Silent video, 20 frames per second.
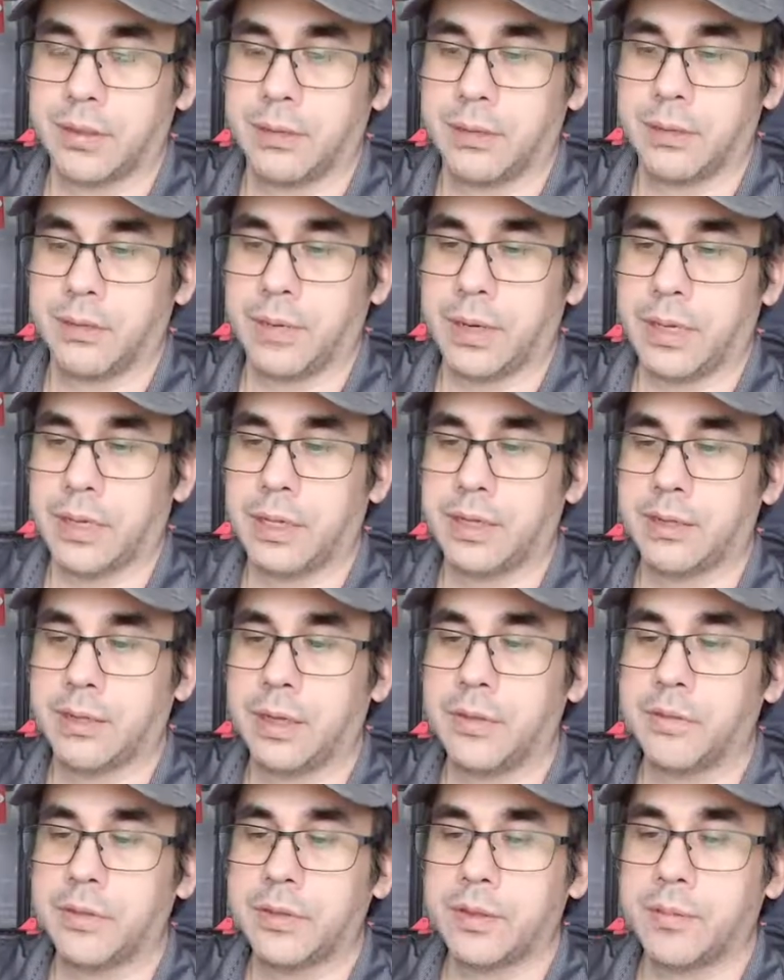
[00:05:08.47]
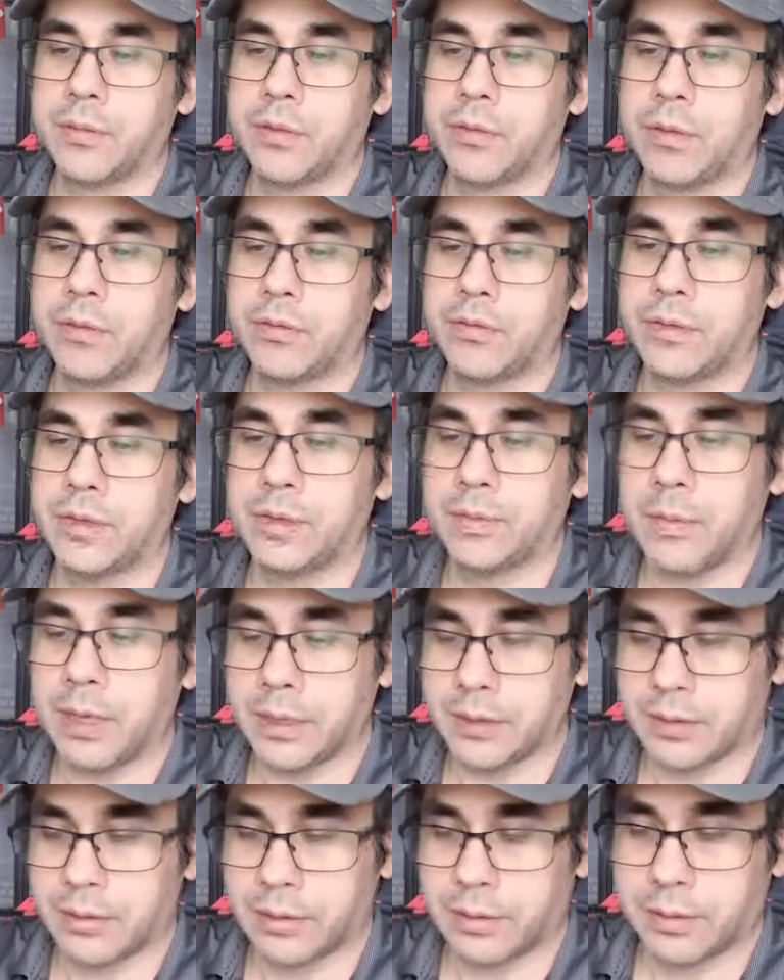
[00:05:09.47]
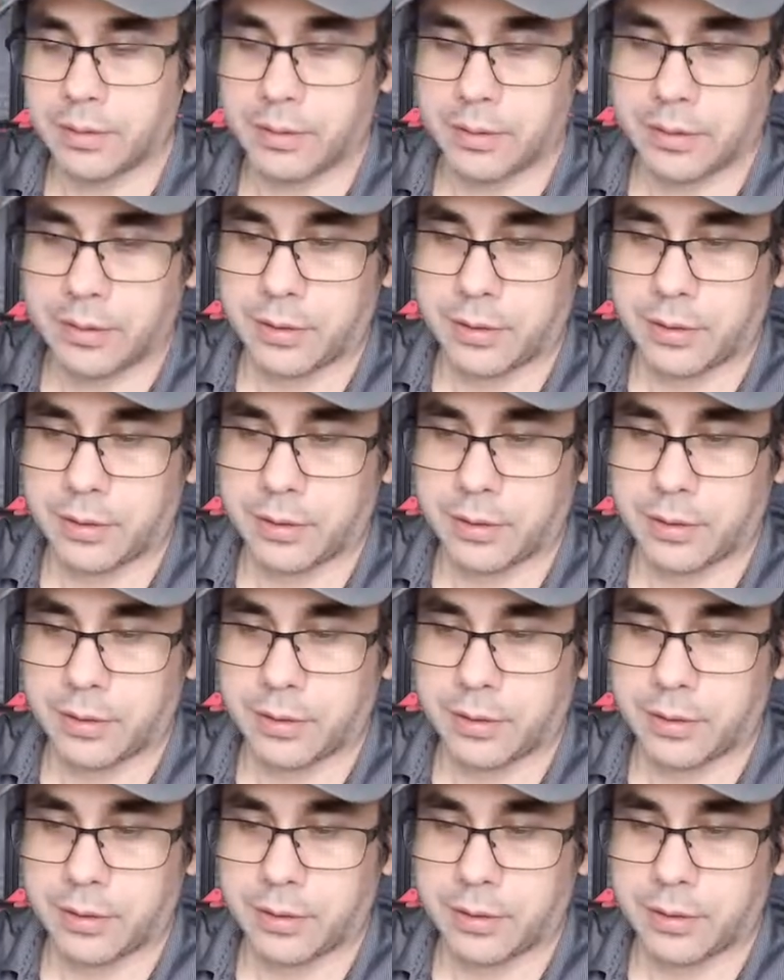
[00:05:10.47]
when I get done with them, you won't see the mess.